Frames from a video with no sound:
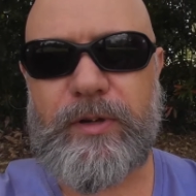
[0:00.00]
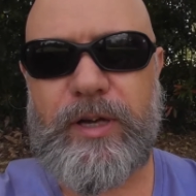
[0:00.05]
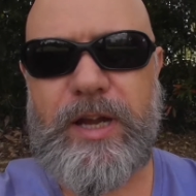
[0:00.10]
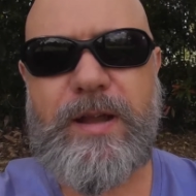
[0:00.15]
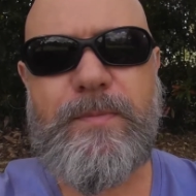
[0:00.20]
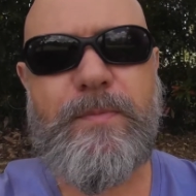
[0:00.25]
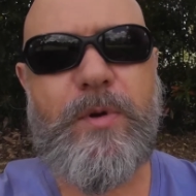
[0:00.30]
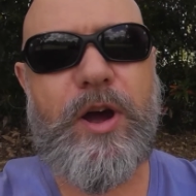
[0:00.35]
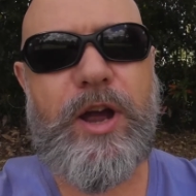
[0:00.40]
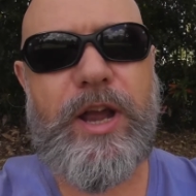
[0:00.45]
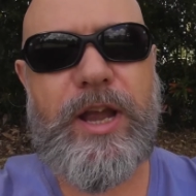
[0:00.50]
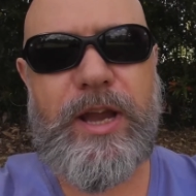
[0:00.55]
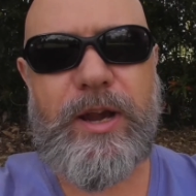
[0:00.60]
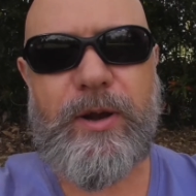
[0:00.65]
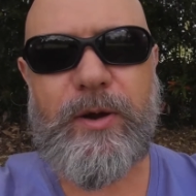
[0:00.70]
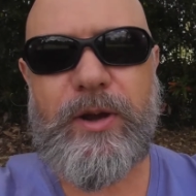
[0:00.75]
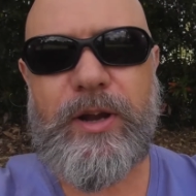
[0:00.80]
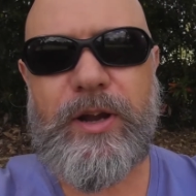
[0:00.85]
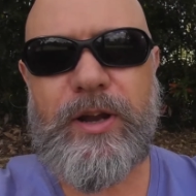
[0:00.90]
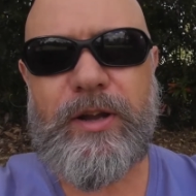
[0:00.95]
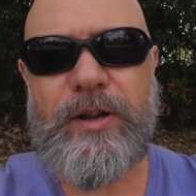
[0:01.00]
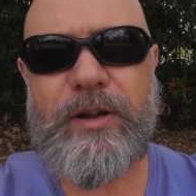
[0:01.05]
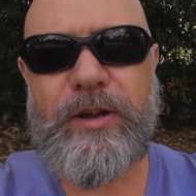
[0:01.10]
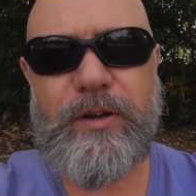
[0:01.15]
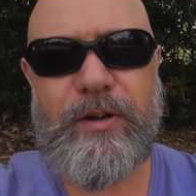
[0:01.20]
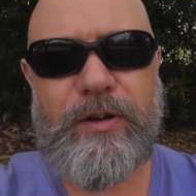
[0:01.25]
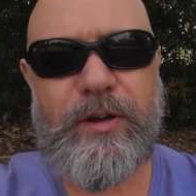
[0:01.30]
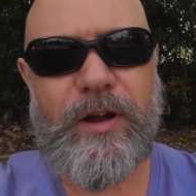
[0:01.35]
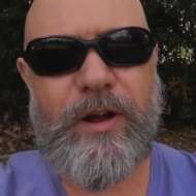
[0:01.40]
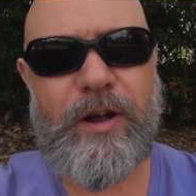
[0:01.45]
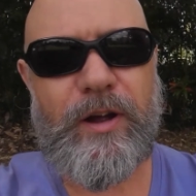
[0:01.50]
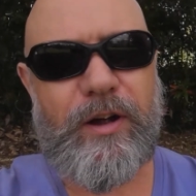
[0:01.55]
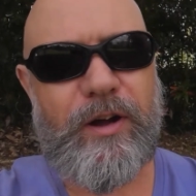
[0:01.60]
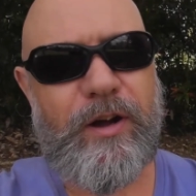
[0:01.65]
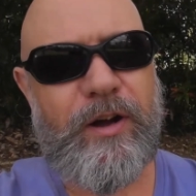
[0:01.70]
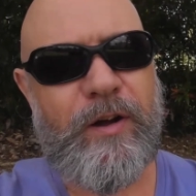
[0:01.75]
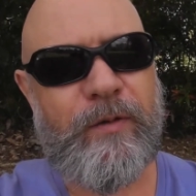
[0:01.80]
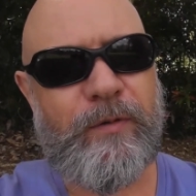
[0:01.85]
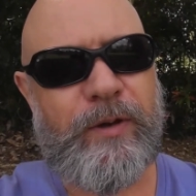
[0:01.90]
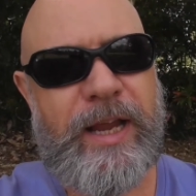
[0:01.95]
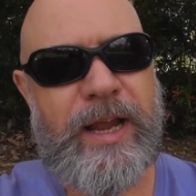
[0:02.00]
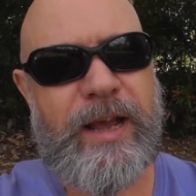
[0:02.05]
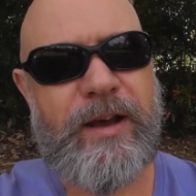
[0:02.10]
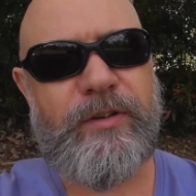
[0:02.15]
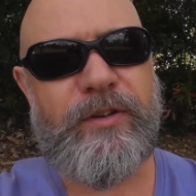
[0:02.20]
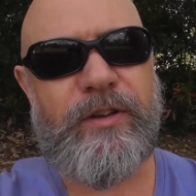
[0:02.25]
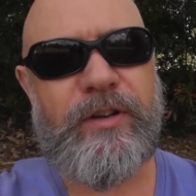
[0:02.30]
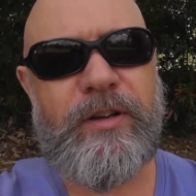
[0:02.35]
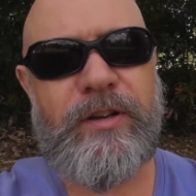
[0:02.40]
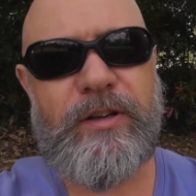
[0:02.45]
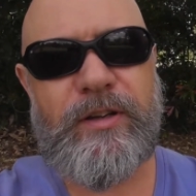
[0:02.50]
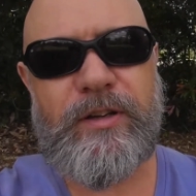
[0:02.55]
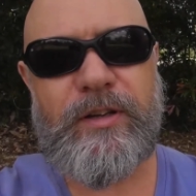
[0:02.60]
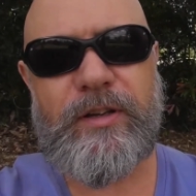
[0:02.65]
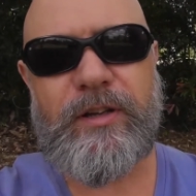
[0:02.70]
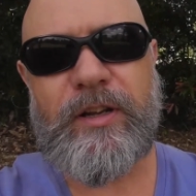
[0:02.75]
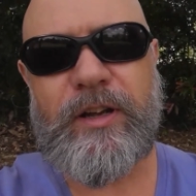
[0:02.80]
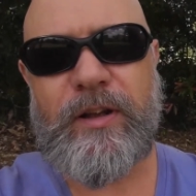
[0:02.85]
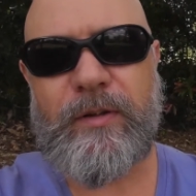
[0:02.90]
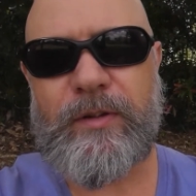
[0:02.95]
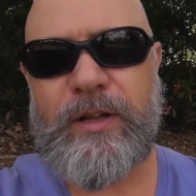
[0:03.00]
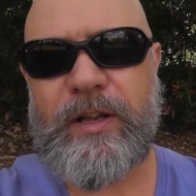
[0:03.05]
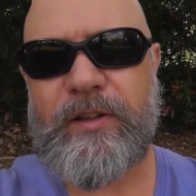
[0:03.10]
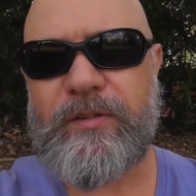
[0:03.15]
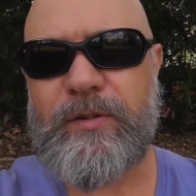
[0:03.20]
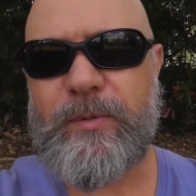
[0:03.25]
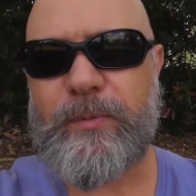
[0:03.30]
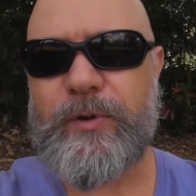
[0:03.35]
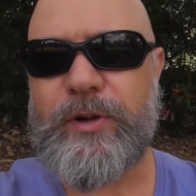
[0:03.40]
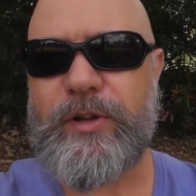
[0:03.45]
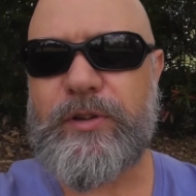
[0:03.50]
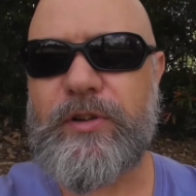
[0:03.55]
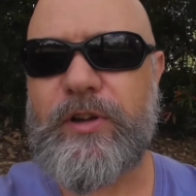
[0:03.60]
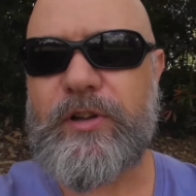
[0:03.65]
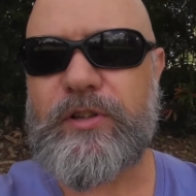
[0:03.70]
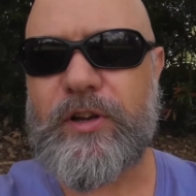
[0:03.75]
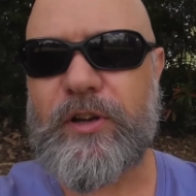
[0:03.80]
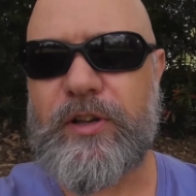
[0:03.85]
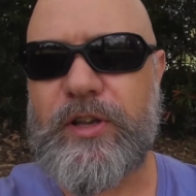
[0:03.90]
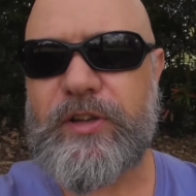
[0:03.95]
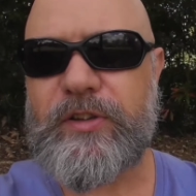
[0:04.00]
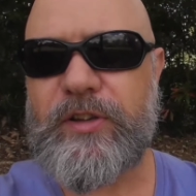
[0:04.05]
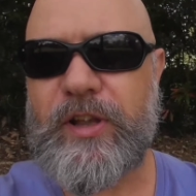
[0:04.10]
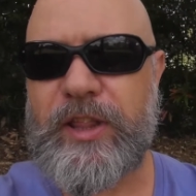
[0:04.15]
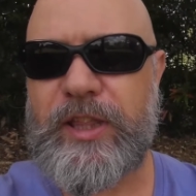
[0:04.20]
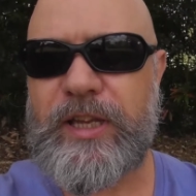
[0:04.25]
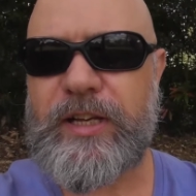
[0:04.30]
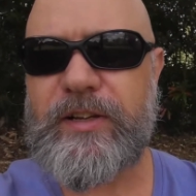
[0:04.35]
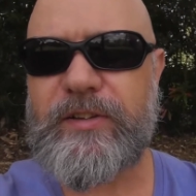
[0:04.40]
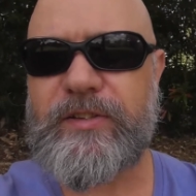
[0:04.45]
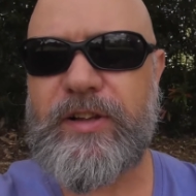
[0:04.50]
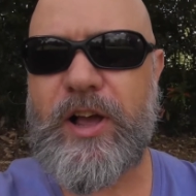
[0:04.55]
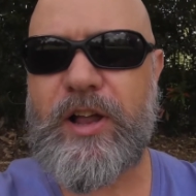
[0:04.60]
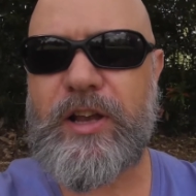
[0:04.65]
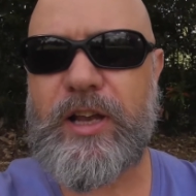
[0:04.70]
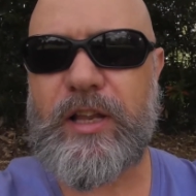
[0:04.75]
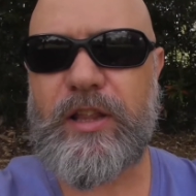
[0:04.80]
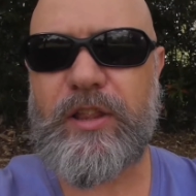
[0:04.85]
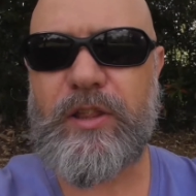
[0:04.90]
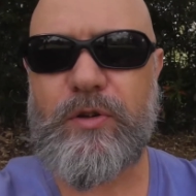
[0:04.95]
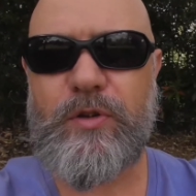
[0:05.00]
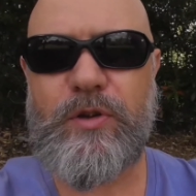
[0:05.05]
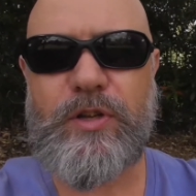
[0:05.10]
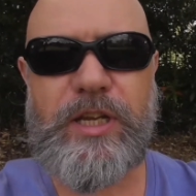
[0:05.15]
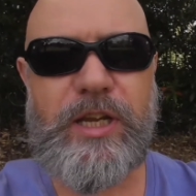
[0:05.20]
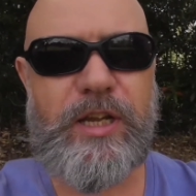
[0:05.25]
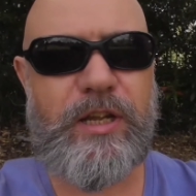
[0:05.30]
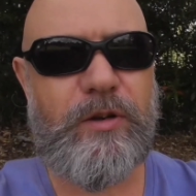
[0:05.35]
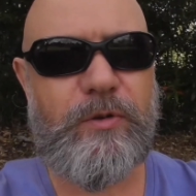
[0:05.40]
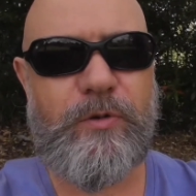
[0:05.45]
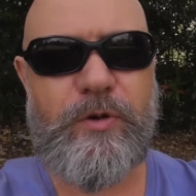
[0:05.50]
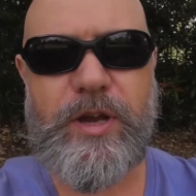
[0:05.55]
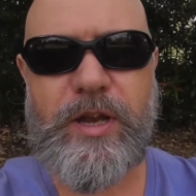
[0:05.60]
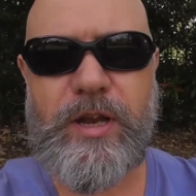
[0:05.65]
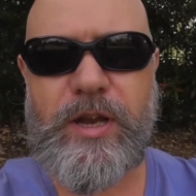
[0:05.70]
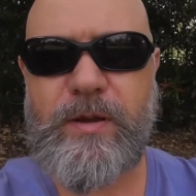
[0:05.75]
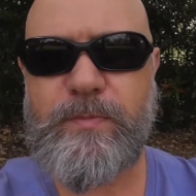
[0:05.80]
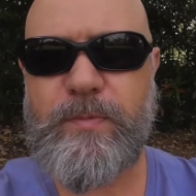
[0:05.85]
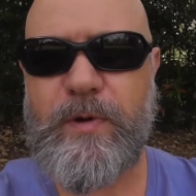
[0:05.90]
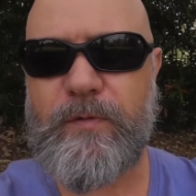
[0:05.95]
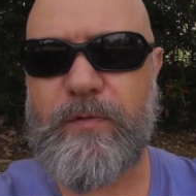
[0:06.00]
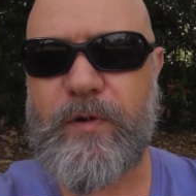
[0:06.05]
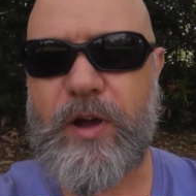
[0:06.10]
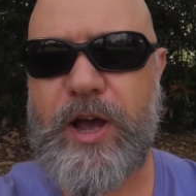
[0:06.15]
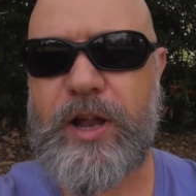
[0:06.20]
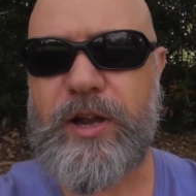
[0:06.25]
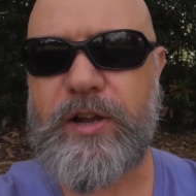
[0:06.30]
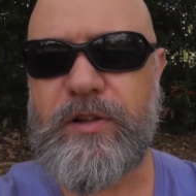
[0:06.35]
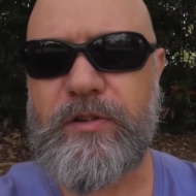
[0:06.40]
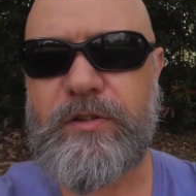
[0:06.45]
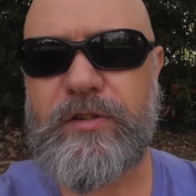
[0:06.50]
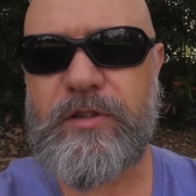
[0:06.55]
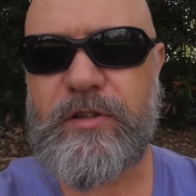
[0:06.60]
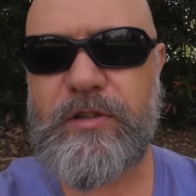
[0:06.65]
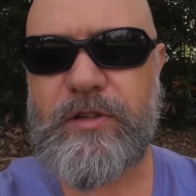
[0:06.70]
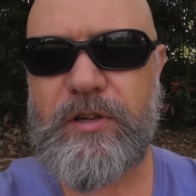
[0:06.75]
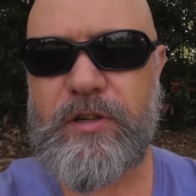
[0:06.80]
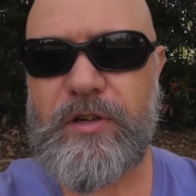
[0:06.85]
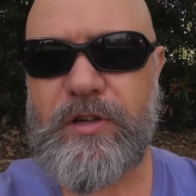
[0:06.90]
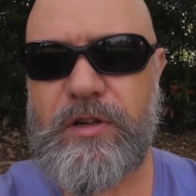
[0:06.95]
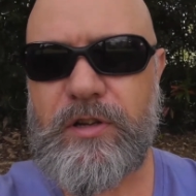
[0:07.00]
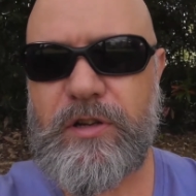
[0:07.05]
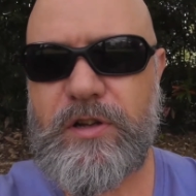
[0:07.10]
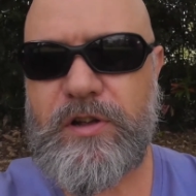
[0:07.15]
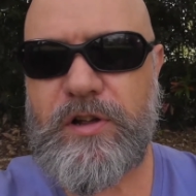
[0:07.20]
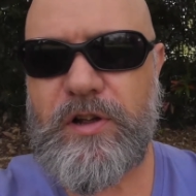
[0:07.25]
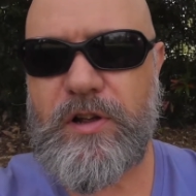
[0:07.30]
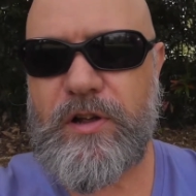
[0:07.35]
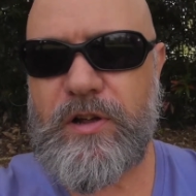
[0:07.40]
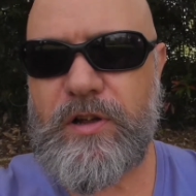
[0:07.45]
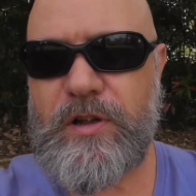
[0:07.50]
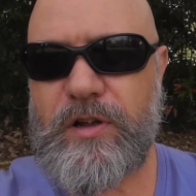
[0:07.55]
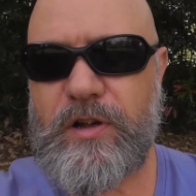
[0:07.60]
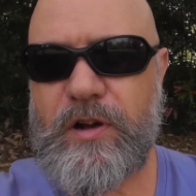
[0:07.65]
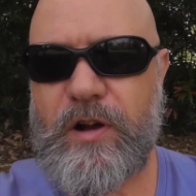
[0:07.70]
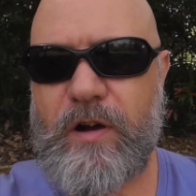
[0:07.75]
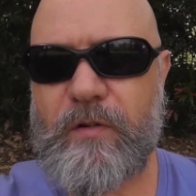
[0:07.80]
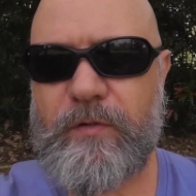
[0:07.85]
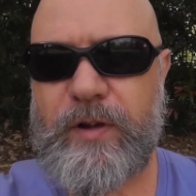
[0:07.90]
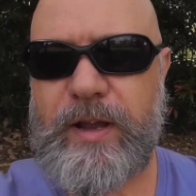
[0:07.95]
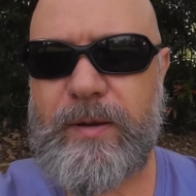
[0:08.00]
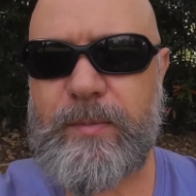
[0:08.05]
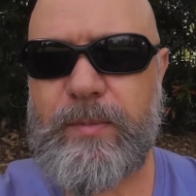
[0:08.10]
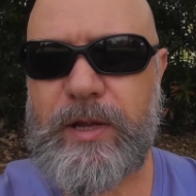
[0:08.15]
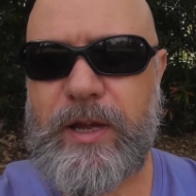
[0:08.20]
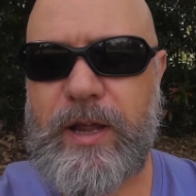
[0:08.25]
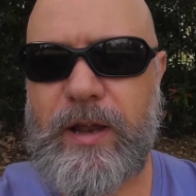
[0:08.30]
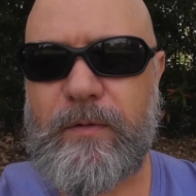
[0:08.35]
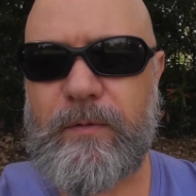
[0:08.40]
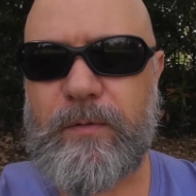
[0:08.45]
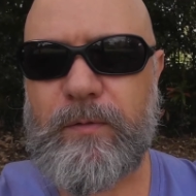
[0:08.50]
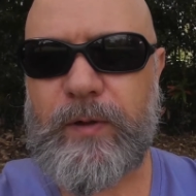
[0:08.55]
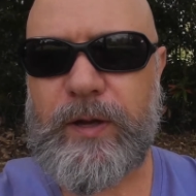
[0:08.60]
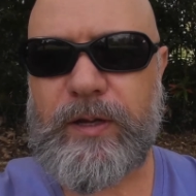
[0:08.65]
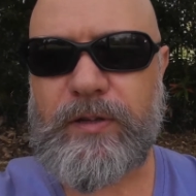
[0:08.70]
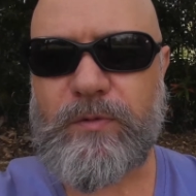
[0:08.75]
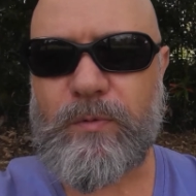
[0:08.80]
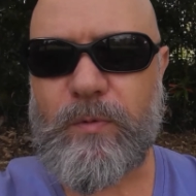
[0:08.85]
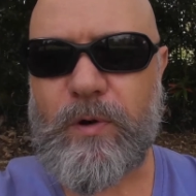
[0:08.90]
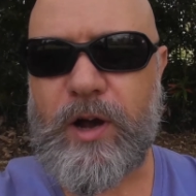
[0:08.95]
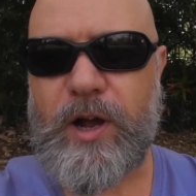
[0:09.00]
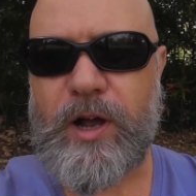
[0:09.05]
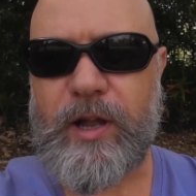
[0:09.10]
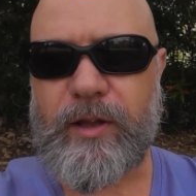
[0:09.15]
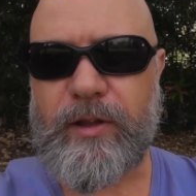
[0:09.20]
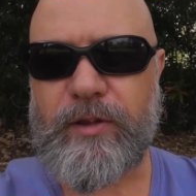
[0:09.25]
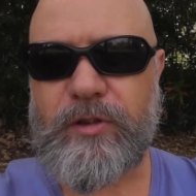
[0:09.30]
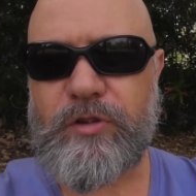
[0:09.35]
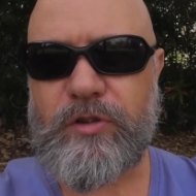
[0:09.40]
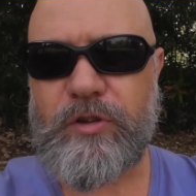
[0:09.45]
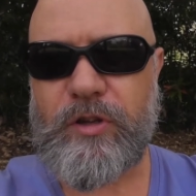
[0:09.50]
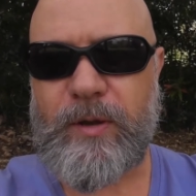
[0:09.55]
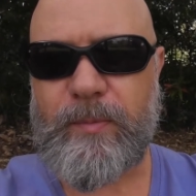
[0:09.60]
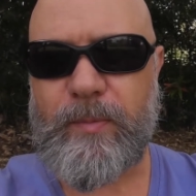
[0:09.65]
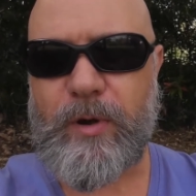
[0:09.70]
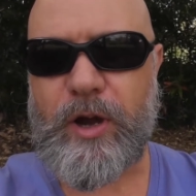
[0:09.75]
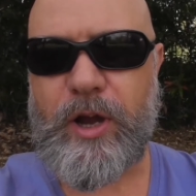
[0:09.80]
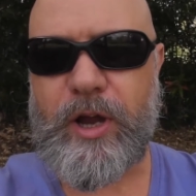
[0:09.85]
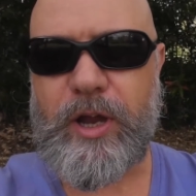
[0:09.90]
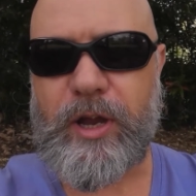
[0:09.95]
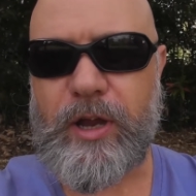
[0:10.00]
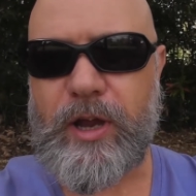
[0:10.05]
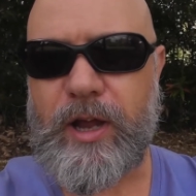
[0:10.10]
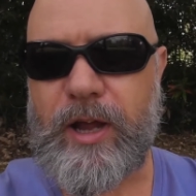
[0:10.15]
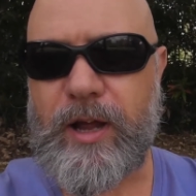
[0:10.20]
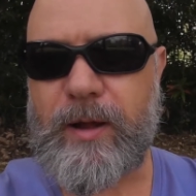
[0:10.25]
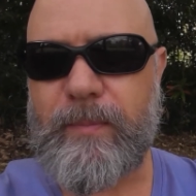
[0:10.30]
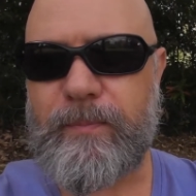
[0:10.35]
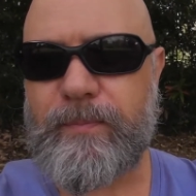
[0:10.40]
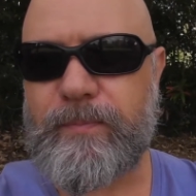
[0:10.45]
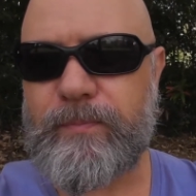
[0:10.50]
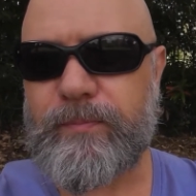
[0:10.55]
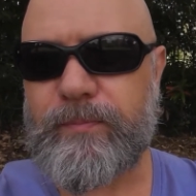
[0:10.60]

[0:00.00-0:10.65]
In my area, I've counted and I've done some research on this. I think there's only 33 providers of NBN fixed wireless in my um,